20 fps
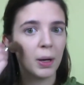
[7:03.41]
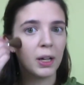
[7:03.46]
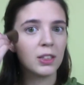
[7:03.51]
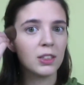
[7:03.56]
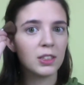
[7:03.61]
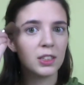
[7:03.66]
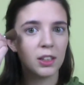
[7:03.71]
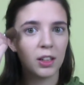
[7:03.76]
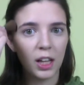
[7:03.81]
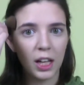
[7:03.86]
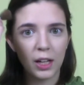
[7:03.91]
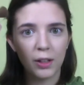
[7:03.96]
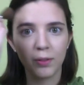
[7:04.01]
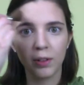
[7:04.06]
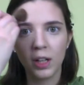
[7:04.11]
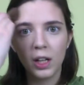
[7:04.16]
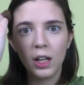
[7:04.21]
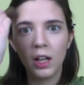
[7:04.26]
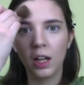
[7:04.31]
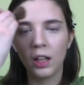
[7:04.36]
I still
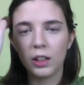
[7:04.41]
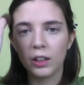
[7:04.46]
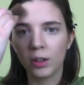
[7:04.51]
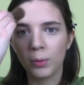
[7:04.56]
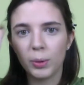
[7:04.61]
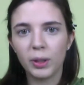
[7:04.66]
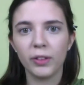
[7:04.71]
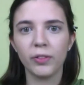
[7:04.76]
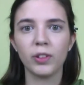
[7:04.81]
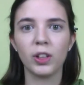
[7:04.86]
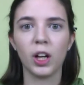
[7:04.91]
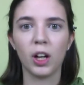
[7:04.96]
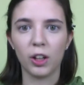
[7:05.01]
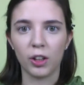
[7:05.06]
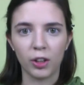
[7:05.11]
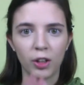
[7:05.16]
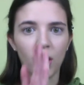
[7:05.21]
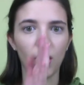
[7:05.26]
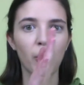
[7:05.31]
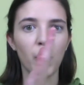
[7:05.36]
have a little bit of
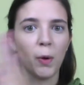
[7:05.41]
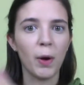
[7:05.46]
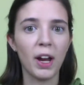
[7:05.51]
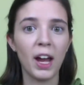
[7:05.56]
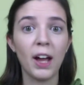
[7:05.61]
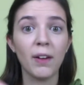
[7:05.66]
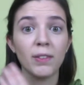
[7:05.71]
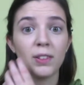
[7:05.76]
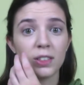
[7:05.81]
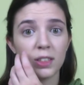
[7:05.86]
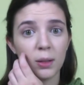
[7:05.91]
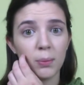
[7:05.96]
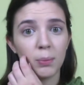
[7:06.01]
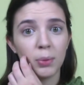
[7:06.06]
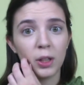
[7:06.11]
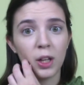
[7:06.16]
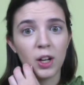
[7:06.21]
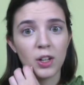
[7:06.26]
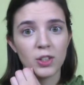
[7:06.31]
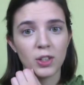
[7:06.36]
color, although I haven't done
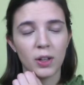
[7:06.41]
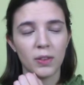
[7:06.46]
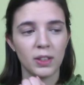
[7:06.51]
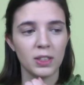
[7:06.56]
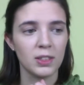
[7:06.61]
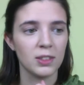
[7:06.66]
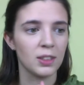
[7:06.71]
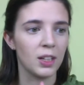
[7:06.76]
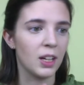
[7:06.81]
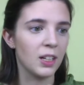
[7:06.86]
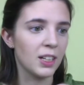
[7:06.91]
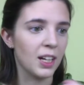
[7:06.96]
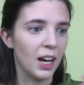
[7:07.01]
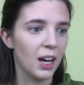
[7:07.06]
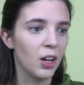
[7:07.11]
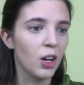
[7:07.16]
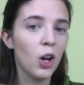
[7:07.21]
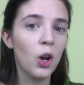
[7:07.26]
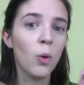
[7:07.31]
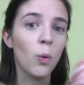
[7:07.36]
blush on this side
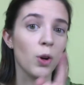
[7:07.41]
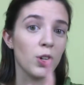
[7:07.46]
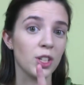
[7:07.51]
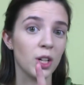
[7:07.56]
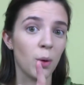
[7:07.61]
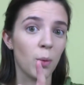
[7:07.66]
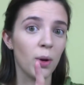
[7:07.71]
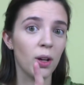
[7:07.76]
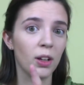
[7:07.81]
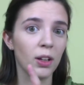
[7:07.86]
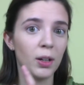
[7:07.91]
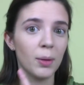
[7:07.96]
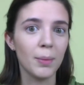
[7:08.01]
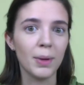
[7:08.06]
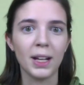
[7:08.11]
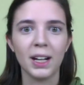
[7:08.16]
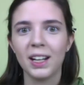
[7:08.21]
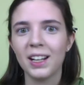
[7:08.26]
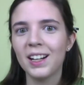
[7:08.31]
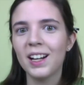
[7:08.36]
yet, which I will in a
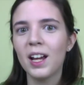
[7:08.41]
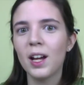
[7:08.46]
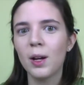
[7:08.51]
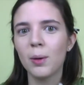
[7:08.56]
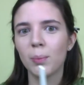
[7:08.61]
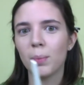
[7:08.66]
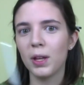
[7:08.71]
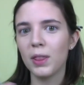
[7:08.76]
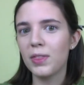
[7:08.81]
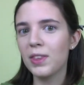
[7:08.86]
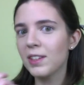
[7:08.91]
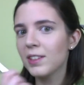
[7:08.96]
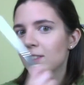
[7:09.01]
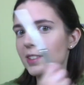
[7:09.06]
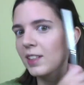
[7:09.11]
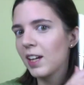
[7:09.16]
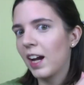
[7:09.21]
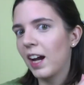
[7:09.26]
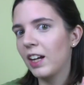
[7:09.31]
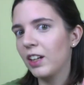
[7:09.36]
minute. But this
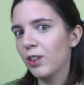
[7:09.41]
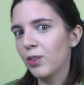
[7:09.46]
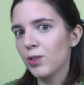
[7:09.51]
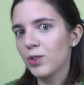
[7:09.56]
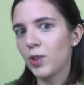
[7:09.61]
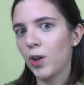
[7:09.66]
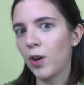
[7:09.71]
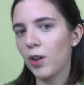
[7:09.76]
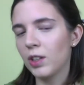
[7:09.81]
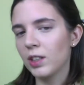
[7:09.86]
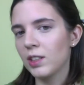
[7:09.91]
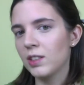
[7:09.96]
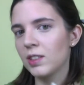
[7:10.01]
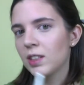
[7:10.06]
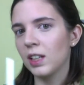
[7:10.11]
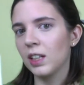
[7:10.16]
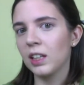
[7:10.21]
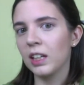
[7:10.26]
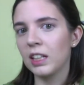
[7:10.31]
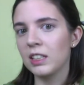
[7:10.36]
side, you're starting to
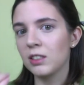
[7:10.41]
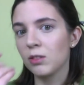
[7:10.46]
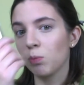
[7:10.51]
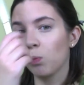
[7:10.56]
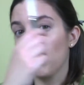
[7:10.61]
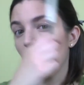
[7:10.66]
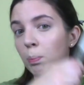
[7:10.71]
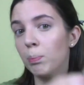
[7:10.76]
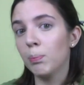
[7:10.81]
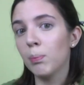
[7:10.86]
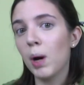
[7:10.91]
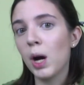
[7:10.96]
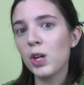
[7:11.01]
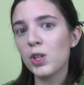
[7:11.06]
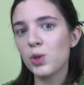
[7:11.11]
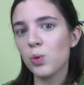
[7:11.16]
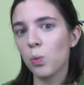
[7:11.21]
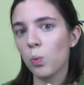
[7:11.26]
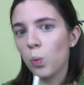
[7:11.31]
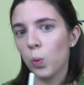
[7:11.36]
see it's
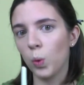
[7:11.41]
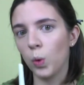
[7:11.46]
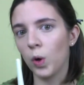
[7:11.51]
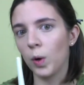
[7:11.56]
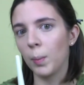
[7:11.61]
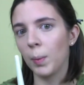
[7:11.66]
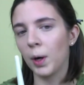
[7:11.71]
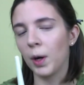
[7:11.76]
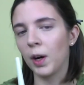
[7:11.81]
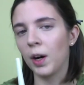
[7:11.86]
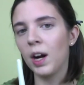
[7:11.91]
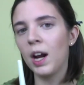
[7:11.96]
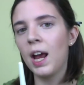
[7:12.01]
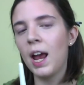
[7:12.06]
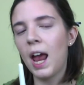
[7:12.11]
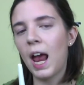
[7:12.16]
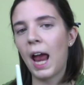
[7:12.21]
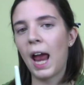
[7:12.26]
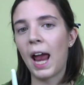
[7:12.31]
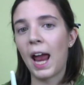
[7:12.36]
much warmer
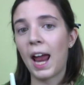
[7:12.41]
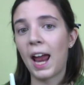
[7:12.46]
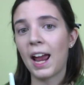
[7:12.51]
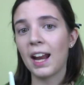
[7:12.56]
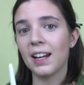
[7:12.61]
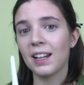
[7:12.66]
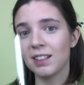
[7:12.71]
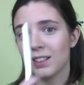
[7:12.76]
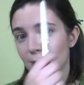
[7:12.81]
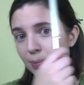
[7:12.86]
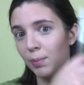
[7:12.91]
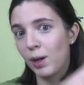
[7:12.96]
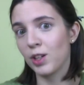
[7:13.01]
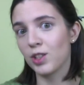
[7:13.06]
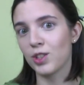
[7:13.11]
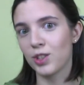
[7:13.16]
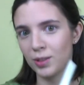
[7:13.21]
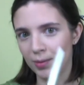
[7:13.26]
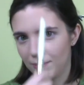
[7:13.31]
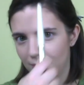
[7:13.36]
and it's
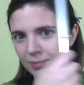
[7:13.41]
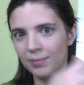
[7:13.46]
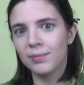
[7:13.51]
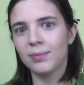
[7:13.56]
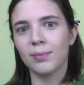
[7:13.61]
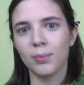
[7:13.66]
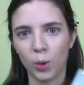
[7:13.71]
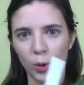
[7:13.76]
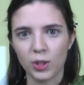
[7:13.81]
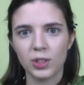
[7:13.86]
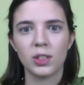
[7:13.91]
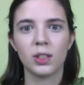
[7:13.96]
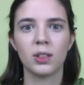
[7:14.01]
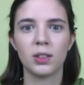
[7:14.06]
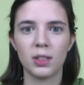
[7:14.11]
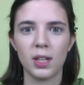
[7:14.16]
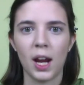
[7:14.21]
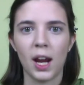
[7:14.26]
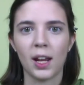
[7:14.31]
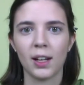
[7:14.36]
much more
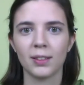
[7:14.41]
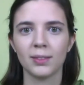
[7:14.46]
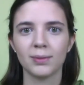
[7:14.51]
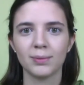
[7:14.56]
tan.